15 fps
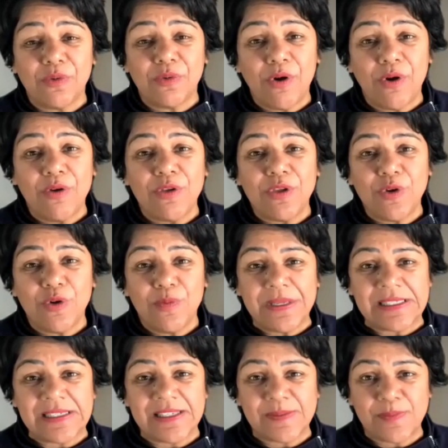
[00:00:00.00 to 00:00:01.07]
Grow Your
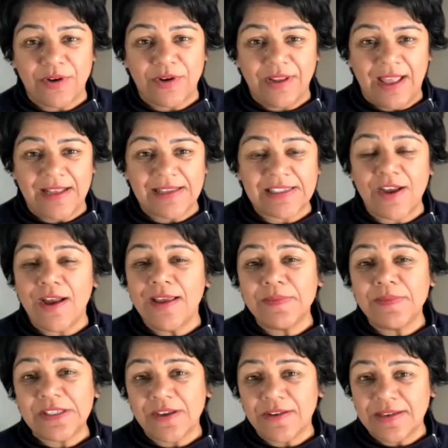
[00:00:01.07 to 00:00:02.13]
Business podcast. I am
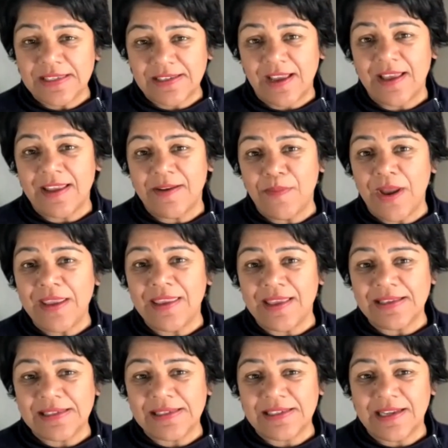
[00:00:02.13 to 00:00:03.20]
so excited. My
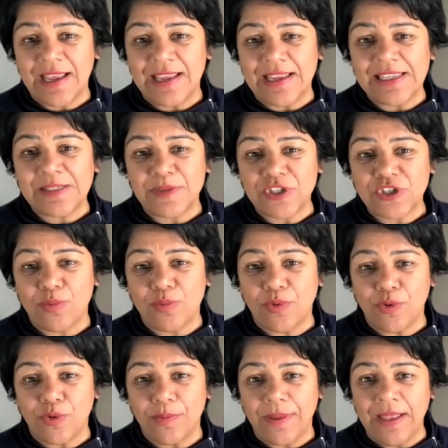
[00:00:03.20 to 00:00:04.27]
guest today is Michelle
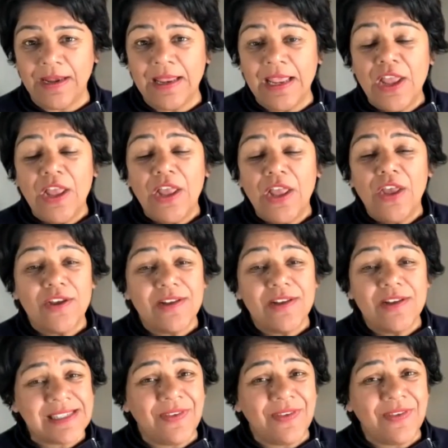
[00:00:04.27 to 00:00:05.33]
Broadbent. Her
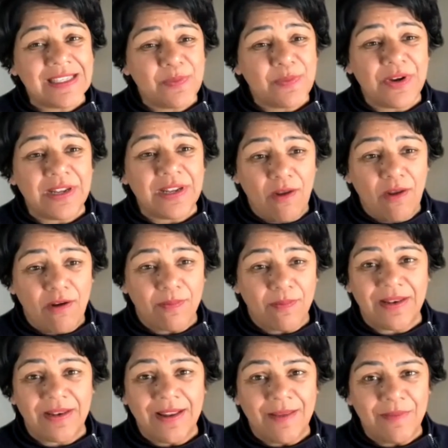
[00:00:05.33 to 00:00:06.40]
CV is pretty long,
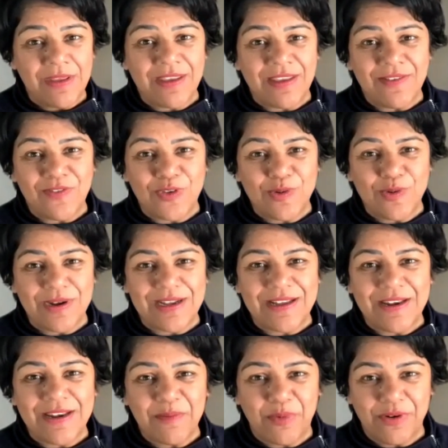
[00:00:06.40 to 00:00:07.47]
but let me give you
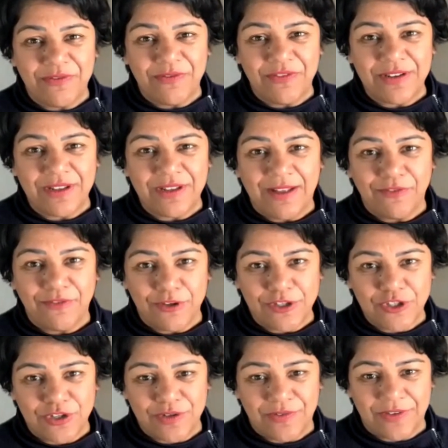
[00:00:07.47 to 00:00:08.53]
an abridged
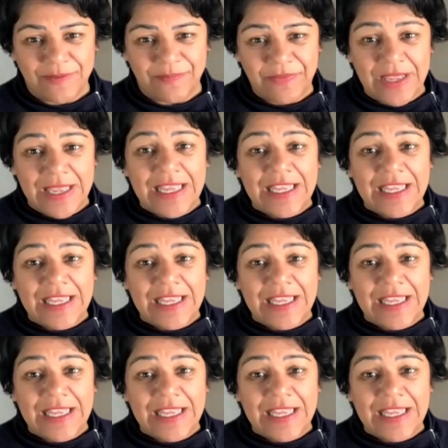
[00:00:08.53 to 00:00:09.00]
version of it.